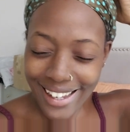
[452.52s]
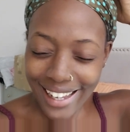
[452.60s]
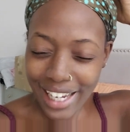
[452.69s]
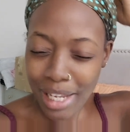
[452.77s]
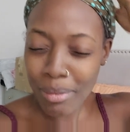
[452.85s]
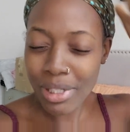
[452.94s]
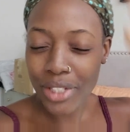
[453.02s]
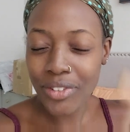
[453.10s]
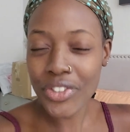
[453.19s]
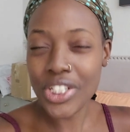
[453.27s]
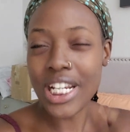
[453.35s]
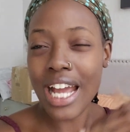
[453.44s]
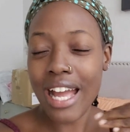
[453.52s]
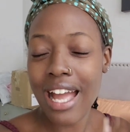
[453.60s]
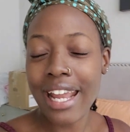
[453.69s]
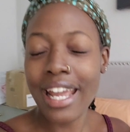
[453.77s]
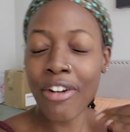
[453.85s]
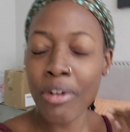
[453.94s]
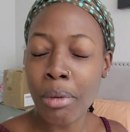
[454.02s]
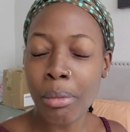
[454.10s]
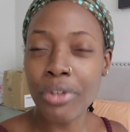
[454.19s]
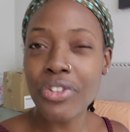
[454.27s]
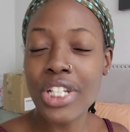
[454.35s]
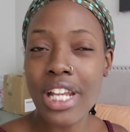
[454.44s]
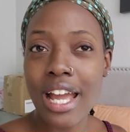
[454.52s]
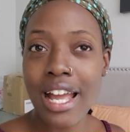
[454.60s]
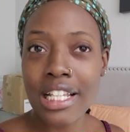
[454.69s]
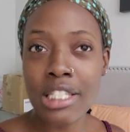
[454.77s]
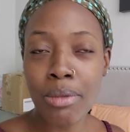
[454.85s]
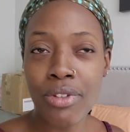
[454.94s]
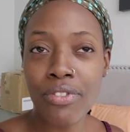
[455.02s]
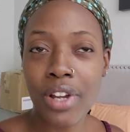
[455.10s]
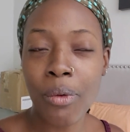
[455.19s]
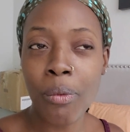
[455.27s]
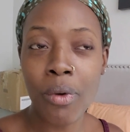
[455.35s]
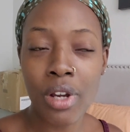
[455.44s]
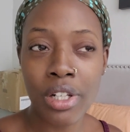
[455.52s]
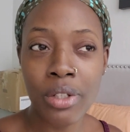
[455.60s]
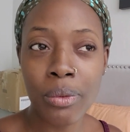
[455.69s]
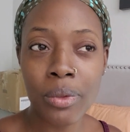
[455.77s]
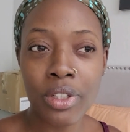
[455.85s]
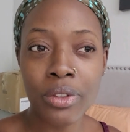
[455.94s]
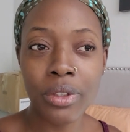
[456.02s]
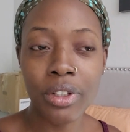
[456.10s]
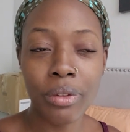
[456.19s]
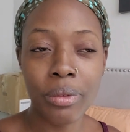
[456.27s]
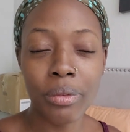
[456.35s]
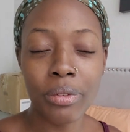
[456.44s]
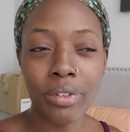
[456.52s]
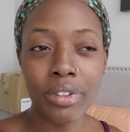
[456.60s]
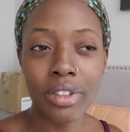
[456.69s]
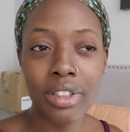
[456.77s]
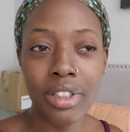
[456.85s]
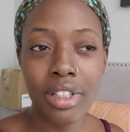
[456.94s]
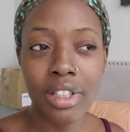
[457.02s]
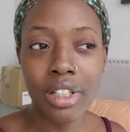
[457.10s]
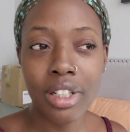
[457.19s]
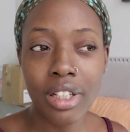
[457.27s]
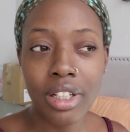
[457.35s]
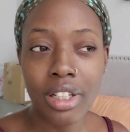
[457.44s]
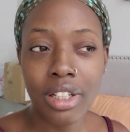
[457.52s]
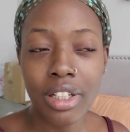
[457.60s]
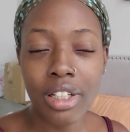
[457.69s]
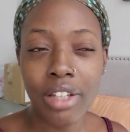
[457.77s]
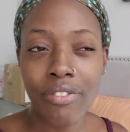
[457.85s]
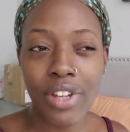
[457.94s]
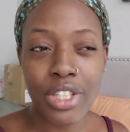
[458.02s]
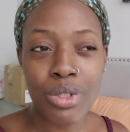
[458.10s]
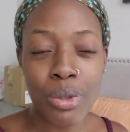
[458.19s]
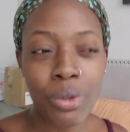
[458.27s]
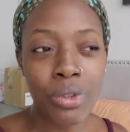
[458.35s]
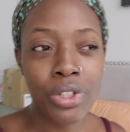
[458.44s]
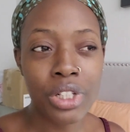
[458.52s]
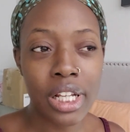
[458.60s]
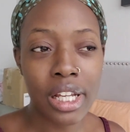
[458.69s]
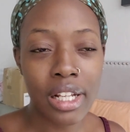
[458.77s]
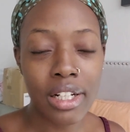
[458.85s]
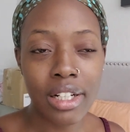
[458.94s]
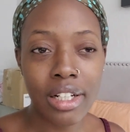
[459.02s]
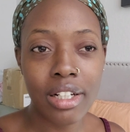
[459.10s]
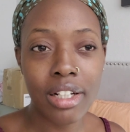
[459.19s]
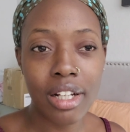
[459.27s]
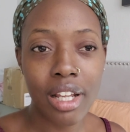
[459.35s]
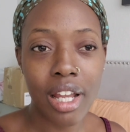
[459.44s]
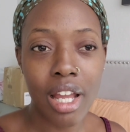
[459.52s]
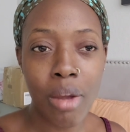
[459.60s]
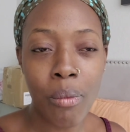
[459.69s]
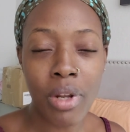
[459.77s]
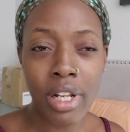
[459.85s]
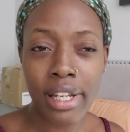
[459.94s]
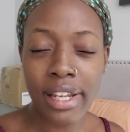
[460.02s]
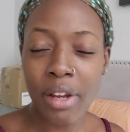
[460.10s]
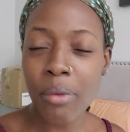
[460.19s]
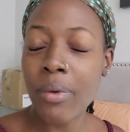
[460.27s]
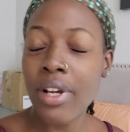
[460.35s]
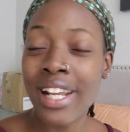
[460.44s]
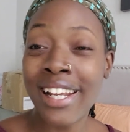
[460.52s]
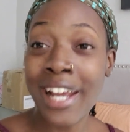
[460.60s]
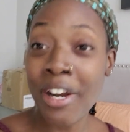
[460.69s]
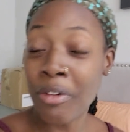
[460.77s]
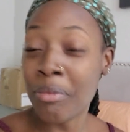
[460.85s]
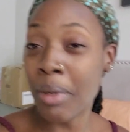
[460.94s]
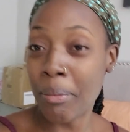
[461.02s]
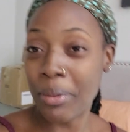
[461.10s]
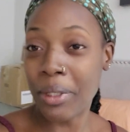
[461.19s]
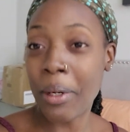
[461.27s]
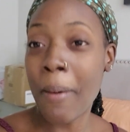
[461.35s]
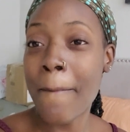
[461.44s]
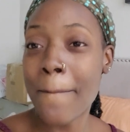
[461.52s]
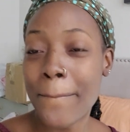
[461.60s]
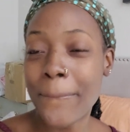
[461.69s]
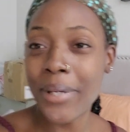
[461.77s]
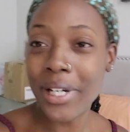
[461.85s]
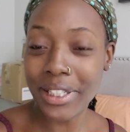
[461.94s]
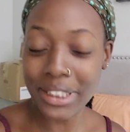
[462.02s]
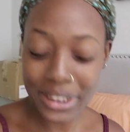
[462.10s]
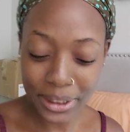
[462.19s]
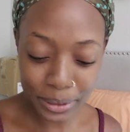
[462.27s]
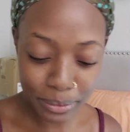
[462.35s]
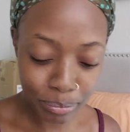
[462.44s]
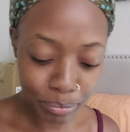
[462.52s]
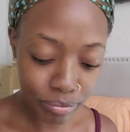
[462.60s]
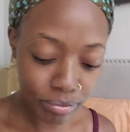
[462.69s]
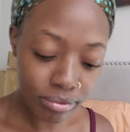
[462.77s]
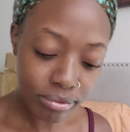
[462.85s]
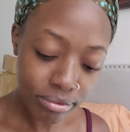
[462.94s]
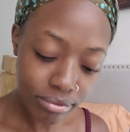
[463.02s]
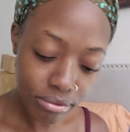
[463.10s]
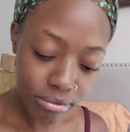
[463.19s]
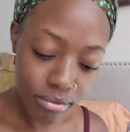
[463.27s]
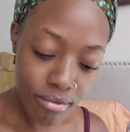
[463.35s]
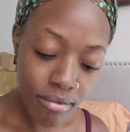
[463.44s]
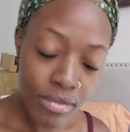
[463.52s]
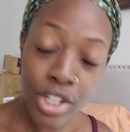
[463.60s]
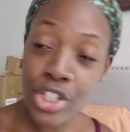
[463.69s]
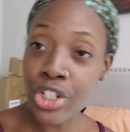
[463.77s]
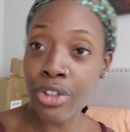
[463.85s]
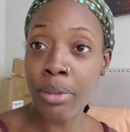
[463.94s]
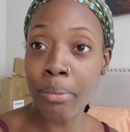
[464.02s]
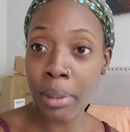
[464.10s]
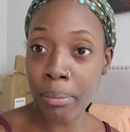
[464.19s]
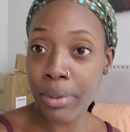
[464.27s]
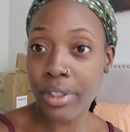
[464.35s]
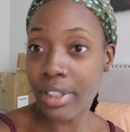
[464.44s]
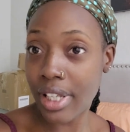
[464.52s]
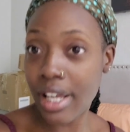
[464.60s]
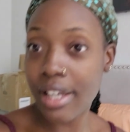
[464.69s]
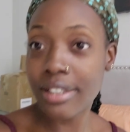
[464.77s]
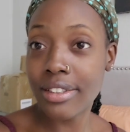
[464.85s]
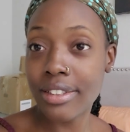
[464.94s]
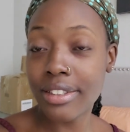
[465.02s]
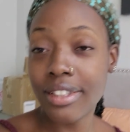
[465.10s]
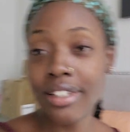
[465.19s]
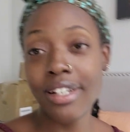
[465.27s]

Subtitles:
I can't believe if she, I can't remember if she asked me if I wanted one or if I told her that I want to get one. I can't remember, but she remembered that